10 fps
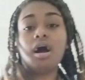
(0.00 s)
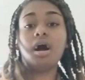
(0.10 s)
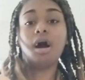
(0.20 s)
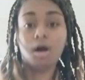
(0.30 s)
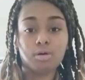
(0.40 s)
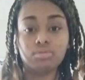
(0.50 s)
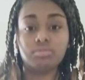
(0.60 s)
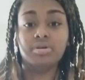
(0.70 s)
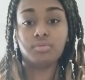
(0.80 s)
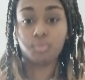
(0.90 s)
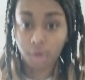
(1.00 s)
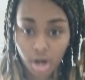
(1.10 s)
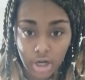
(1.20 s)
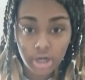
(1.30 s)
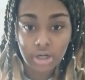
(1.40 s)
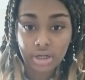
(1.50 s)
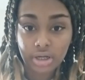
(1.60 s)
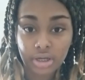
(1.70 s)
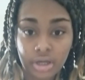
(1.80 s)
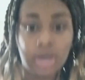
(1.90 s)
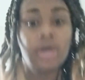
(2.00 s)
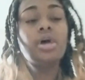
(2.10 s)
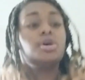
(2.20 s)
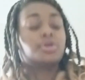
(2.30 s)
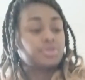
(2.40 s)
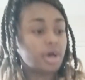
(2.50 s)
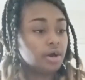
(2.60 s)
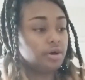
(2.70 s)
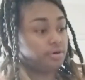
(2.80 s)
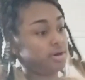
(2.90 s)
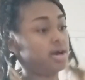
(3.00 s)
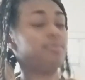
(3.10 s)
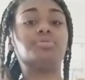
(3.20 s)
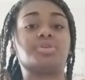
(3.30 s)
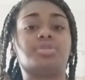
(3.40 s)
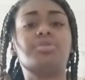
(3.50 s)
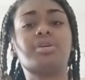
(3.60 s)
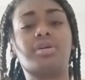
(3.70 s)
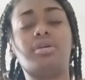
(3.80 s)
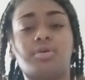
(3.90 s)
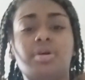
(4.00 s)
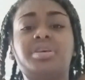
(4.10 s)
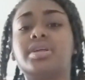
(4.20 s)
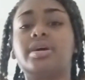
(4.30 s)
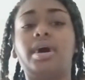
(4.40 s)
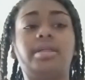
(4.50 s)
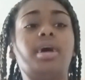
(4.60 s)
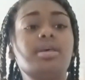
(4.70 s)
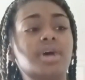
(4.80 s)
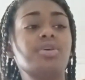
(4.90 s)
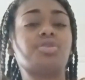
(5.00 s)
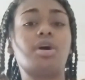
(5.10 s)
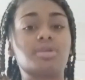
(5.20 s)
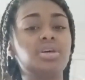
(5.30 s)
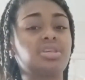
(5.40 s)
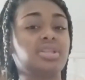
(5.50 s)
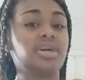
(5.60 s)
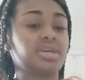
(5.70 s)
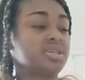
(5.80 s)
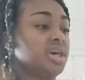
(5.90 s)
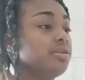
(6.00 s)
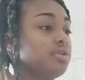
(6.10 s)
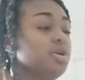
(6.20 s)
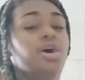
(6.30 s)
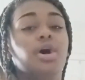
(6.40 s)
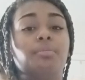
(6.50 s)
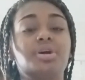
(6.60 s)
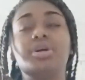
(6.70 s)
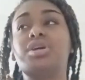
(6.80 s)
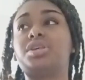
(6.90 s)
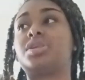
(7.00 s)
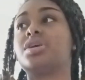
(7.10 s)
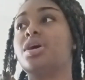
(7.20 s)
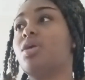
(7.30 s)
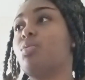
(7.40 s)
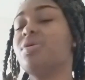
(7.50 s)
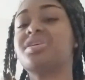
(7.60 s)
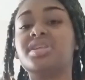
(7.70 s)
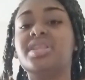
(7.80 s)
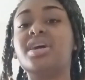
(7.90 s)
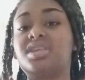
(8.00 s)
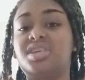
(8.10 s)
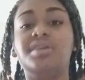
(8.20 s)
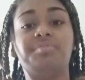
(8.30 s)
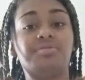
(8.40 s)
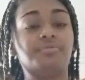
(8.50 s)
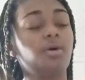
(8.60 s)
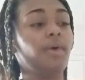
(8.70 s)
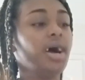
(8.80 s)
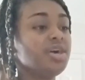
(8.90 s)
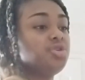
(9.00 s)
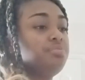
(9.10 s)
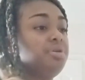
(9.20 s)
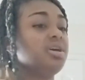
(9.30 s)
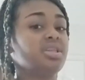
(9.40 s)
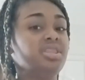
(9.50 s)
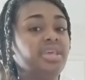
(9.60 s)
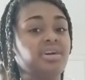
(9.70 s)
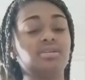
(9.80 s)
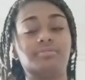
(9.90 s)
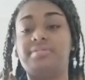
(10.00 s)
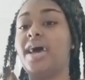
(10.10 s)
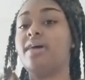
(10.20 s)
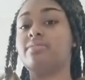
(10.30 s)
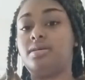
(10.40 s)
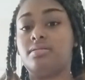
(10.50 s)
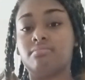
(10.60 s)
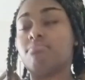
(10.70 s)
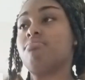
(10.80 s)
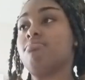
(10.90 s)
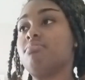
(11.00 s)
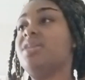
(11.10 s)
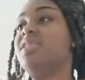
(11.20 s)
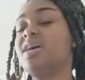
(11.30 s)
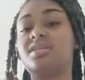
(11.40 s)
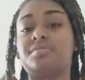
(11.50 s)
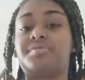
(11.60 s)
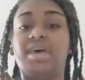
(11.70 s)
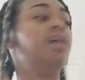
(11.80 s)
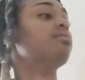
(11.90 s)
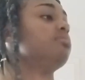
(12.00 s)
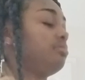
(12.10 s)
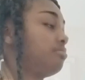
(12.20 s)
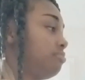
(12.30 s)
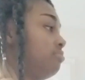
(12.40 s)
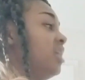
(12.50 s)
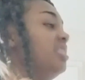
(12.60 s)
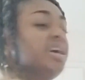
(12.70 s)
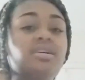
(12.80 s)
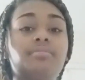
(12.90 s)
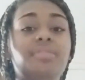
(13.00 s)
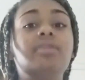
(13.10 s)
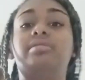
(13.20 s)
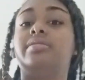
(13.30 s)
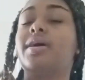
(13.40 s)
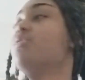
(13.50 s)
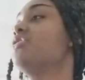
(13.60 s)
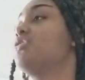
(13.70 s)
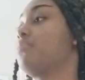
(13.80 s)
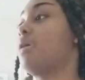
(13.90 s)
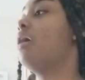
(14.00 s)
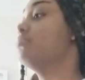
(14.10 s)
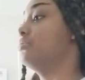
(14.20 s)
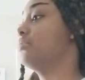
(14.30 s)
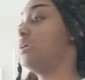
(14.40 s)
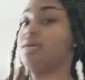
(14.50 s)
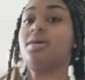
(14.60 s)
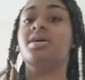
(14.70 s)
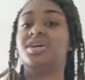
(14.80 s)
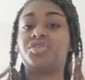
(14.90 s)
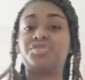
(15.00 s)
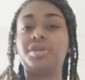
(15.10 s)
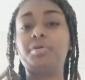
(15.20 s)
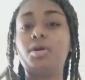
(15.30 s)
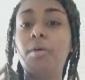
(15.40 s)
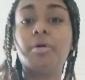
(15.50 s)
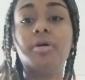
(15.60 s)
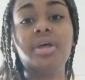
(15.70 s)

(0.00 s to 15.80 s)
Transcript: Oh, word? So I'm just looking at her crazy. And I, I start cussing like a sailor because what's the negativity for? Why is she being a negative Nelly? A negative Sally? A negative Nelly? Like, what's your problem? Like, is there something going on at